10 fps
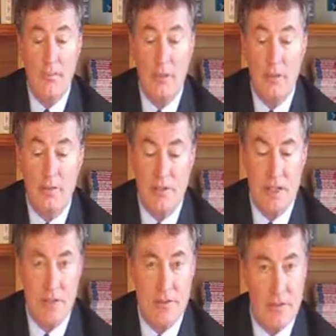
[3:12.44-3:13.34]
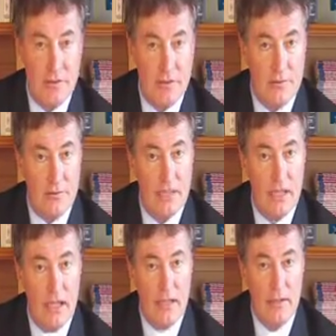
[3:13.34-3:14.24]
In hotels, it's
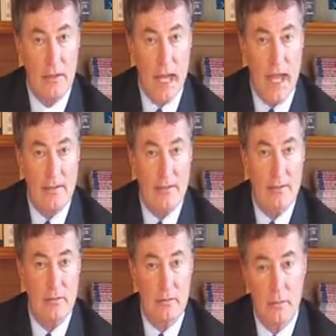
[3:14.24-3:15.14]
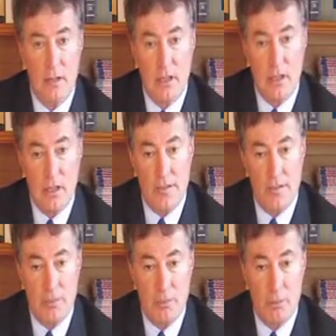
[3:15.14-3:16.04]
usually a locked,
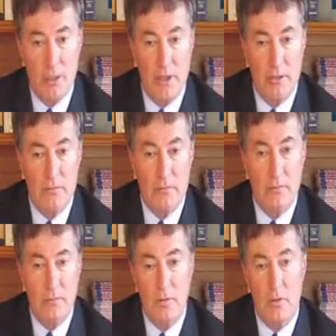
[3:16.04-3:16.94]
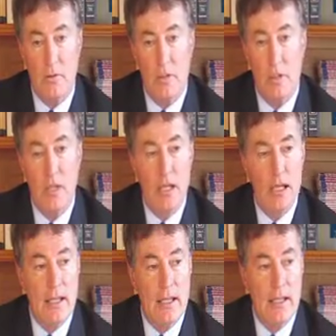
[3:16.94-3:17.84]
sealed boiler room or
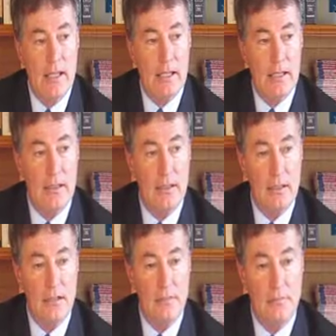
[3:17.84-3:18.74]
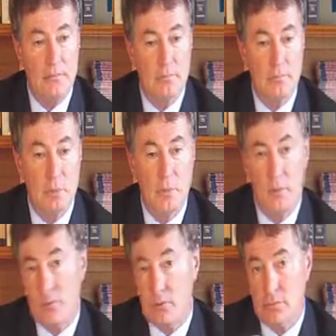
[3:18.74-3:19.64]
a
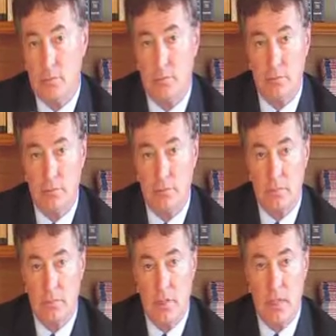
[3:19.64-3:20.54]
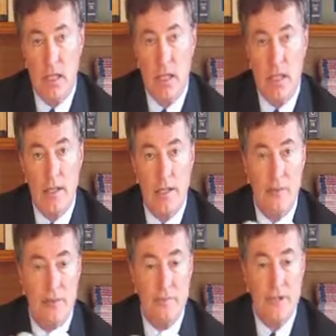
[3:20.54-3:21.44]
pool room. In
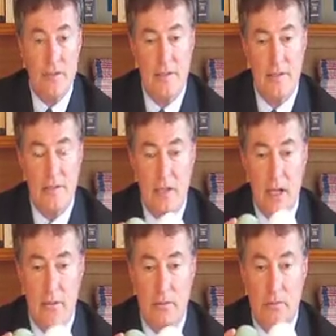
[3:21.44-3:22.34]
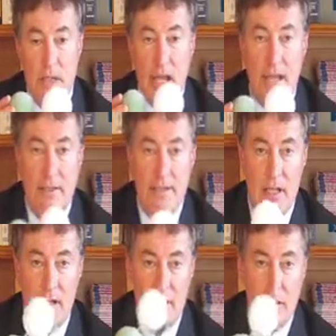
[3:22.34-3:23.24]
those places, the carbon
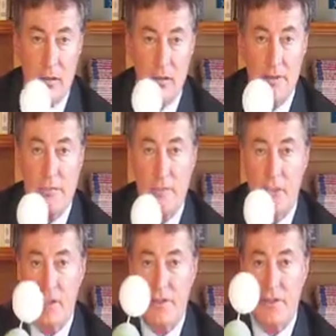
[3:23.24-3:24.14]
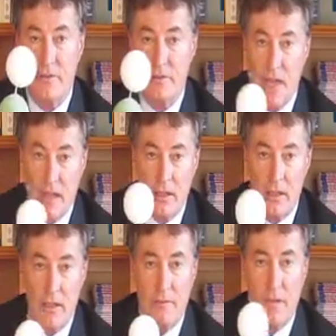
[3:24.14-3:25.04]
monoxide occurs because there's not
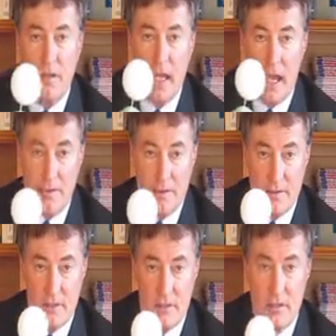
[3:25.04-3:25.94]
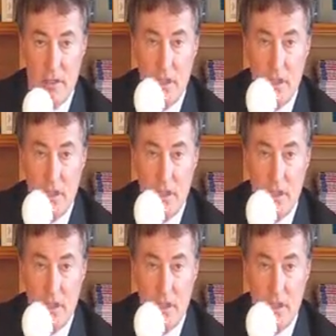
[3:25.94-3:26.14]
enough oxygen